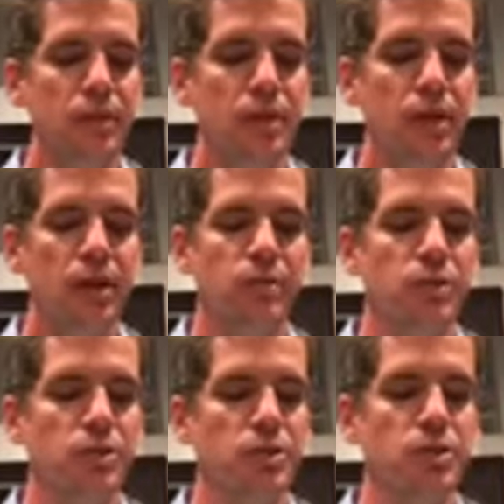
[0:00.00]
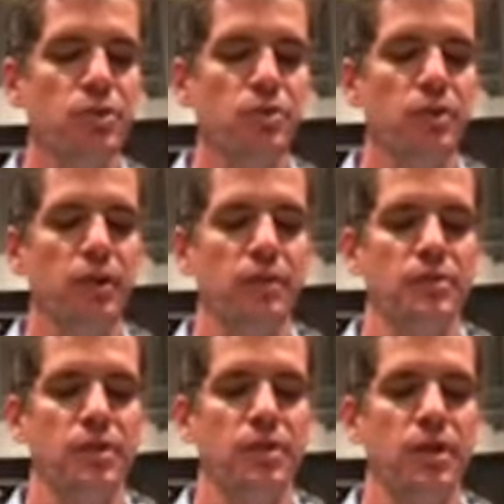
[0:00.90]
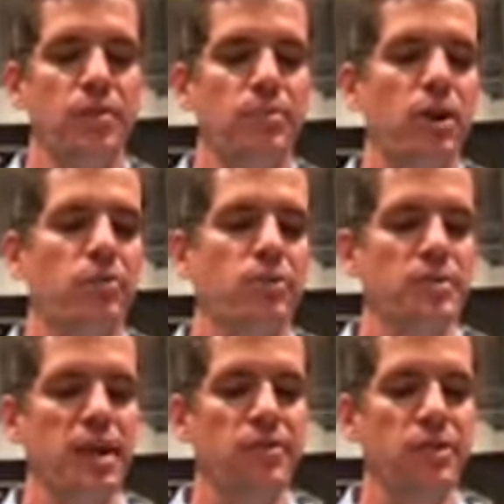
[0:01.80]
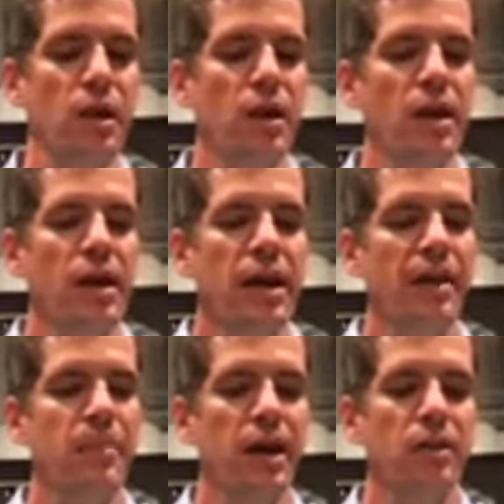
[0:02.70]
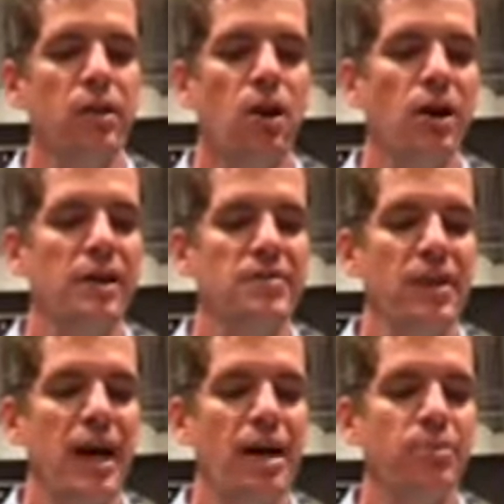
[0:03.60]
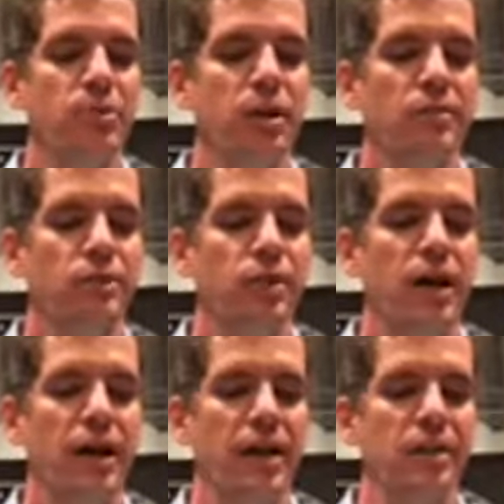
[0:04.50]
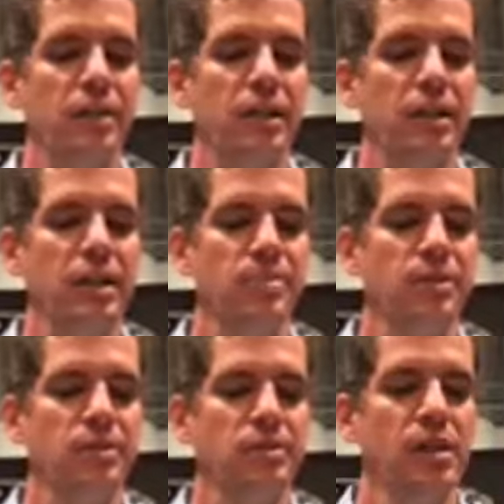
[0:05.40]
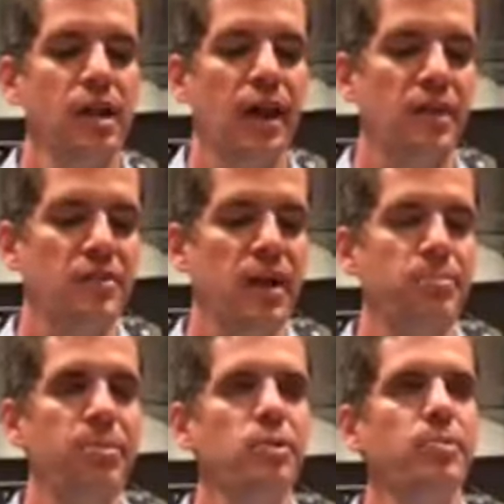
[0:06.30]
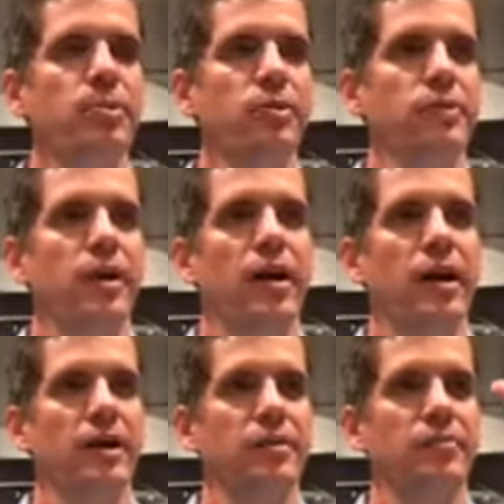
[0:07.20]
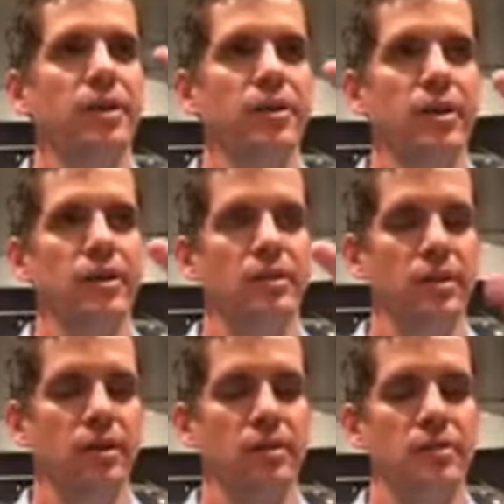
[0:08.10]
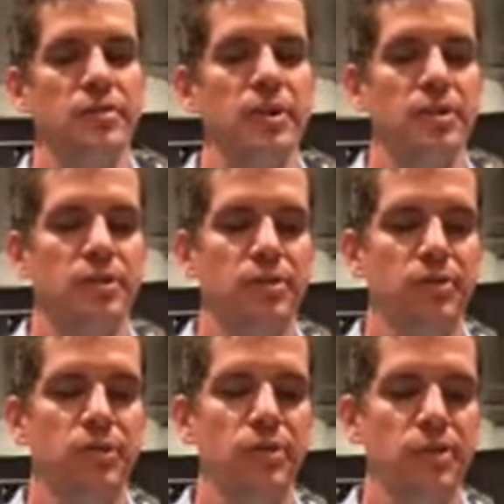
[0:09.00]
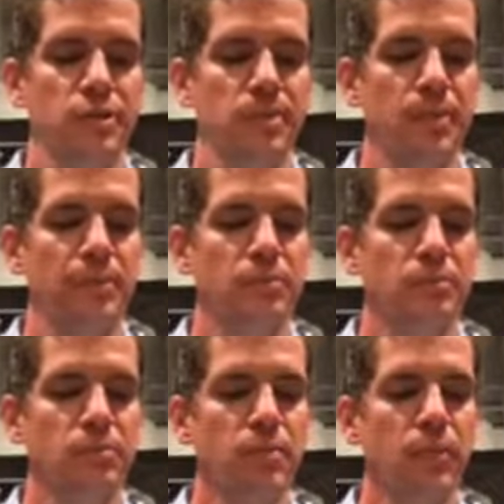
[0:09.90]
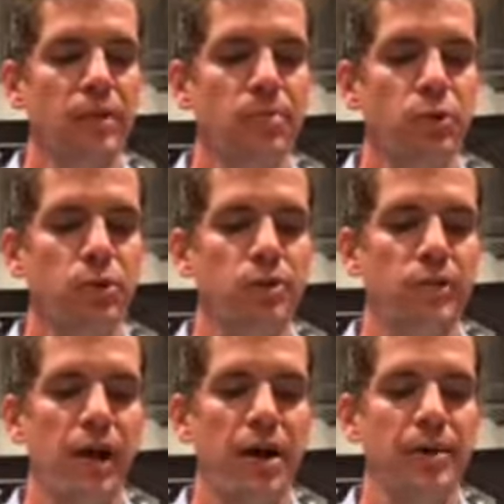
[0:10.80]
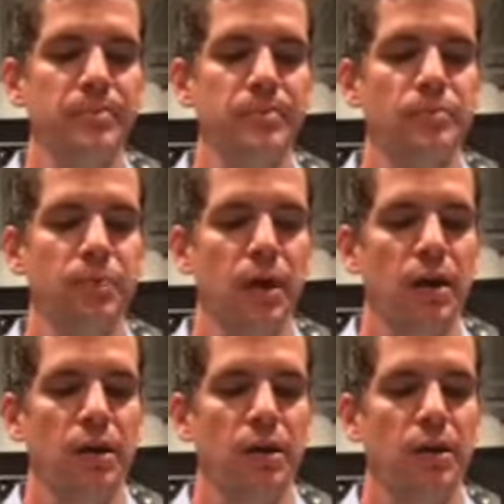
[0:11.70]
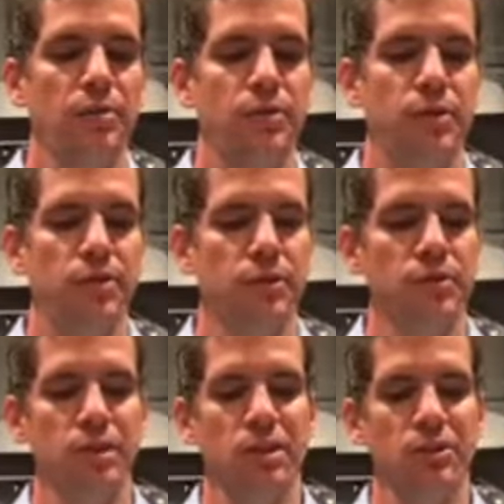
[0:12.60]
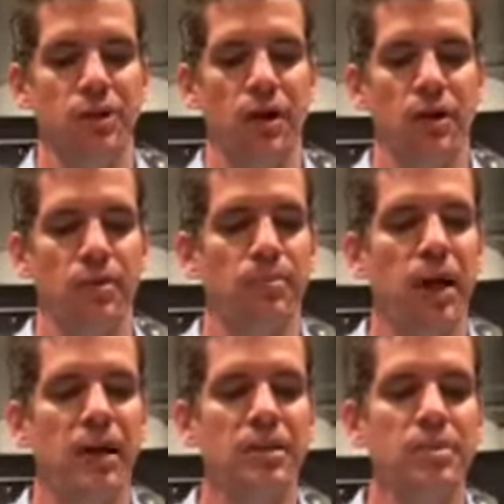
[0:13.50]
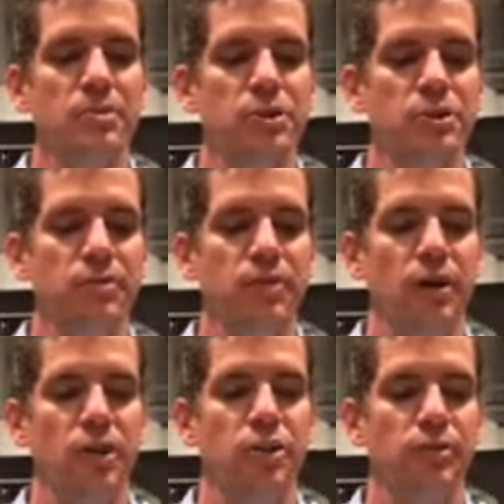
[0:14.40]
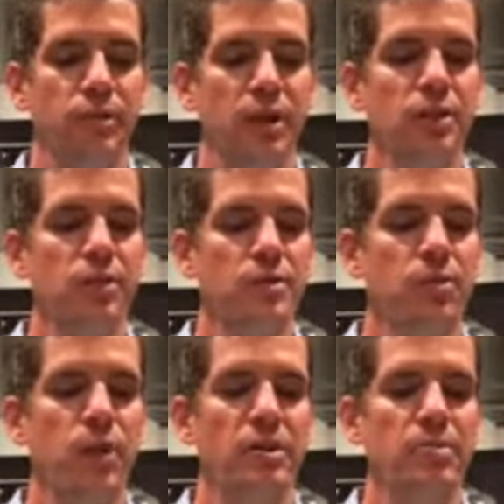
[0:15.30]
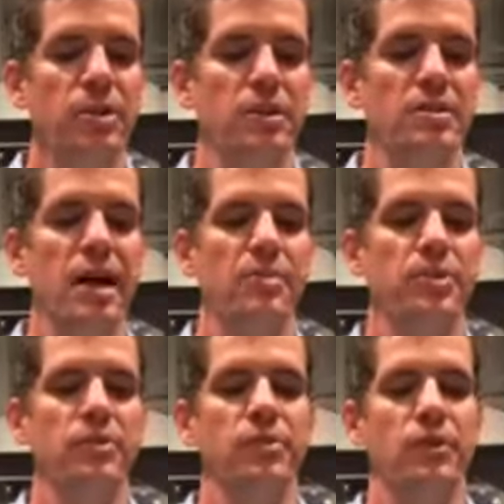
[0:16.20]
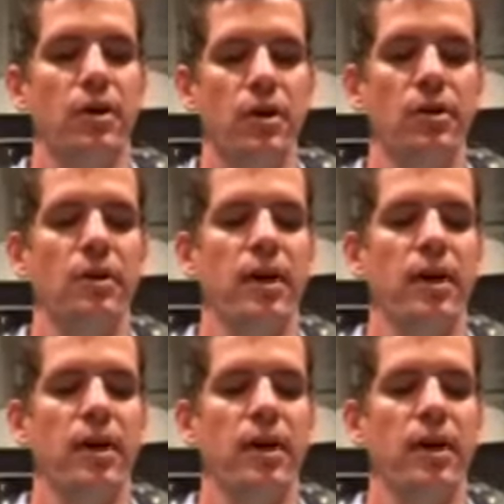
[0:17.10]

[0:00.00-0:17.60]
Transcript: Uh, verse 2 of uh, Proverbs 7 And my law as the apple of your eye. You've got to keep it as that pupil of your eye, the very uh, center of your vision. Keep the Word of God in front of you and in your heart. Bind them to your, on your fingers and write them on the tablet of your heart.